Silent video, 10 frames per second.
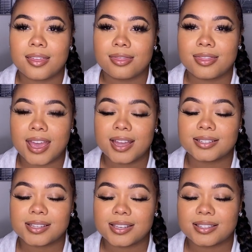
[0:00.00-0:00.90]
That
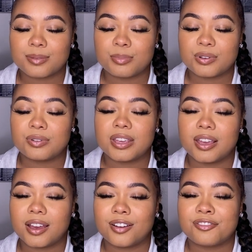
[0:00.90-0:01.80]
is the beauty
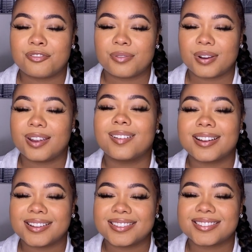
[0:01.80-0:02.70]
of
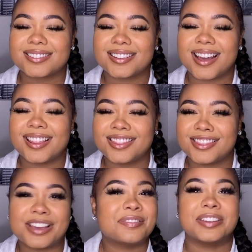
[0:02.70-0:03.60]
fragrance. I
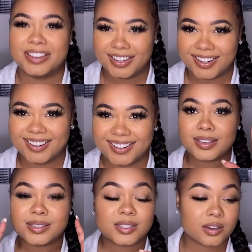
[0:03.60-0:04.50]
love it here.
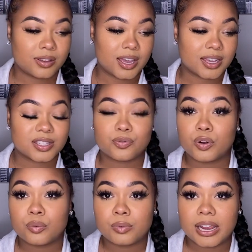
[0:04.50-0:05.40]
So yes,
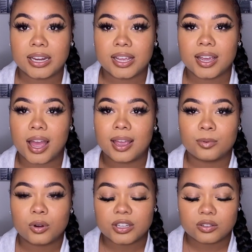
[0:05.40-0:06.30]
for rating, I am
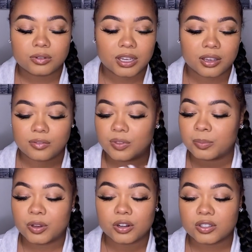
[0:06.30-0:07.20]
going to give the
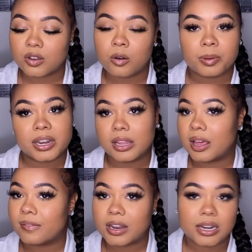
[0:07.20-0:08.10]
Pure Soap an
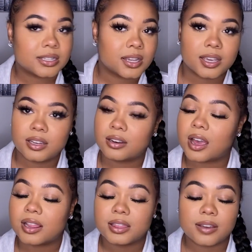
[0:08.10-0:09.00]
11 out of 10.
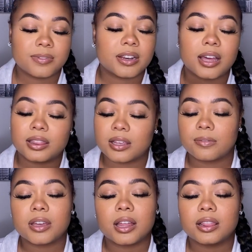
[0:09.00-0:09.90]
I love it, I love
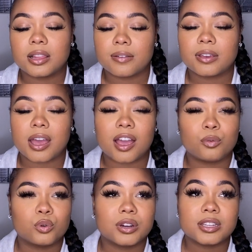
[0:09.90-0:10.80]
it, I love it. I
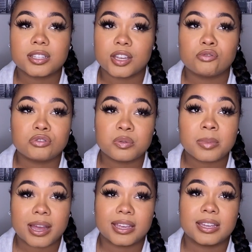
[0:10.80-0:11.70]
will continue to
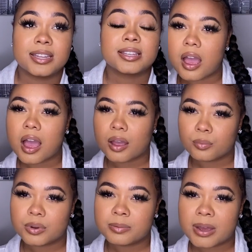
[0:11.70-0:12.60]
buy it. I
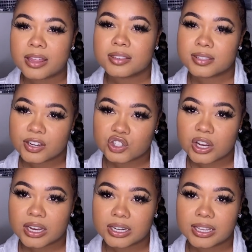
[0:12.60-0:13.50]
would buy the
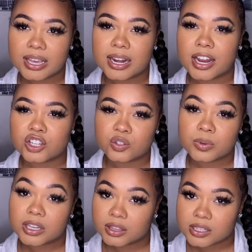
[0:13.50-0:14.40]
Sunshine again. I just
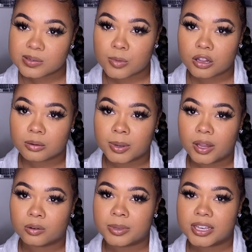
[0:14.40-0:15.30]
would get the smaller
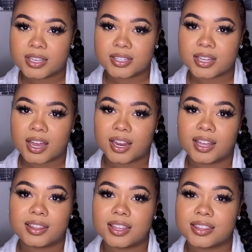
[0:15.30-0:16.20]
bottle because
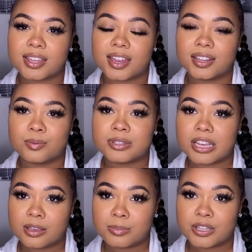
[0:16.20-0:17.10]
I think that it would
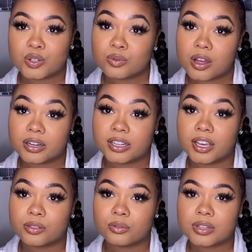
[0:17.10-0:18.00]
take me too long to
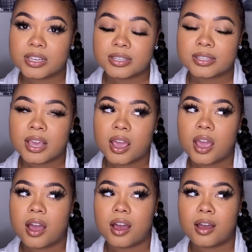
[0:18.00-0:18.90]
get through this.
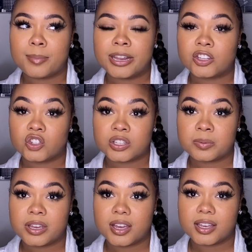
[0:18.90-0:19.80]
And it's just
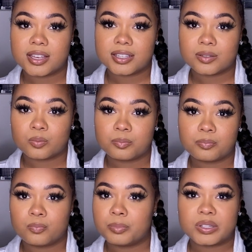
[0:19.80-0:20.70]
because
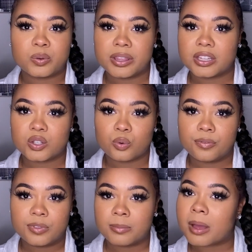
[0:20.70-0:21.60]
between the two of
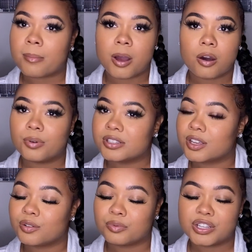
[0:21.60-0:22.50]
them, I'm always
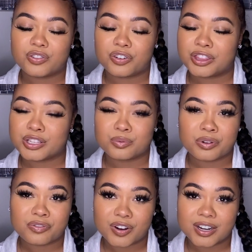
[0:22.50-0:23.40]
gonna reach for this one
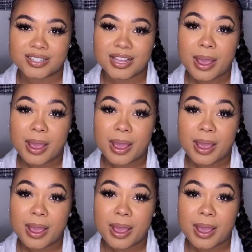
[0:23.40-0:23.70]
first.